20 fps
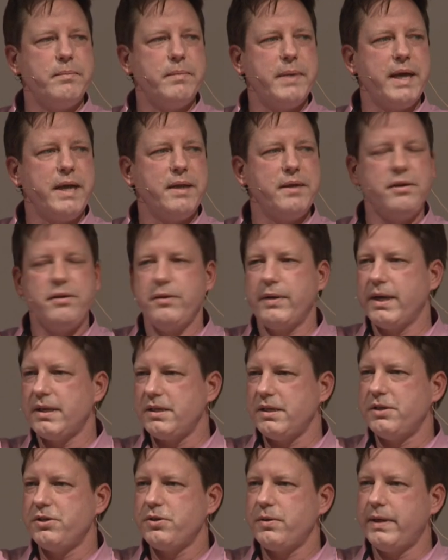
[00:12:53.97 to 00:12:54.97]
And you get
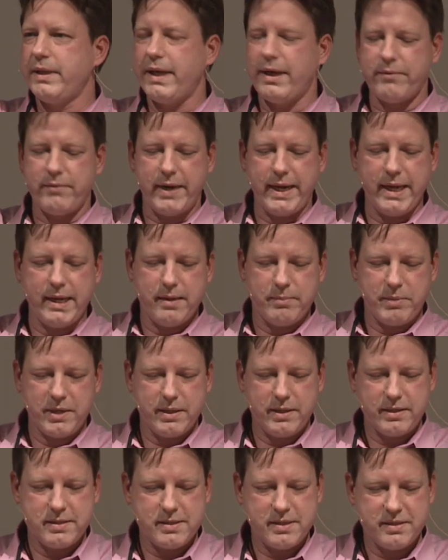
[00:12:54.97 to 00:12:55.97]
to enjoy that right.
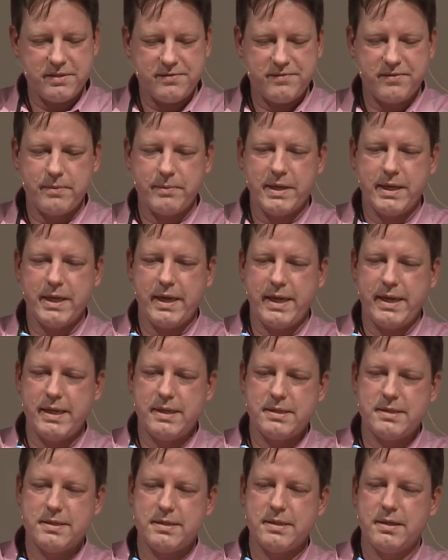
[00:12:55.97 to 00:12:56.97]
But this is from a
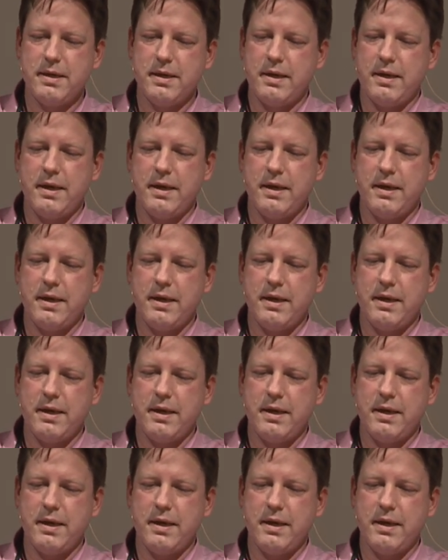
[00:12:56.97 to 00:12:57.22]
case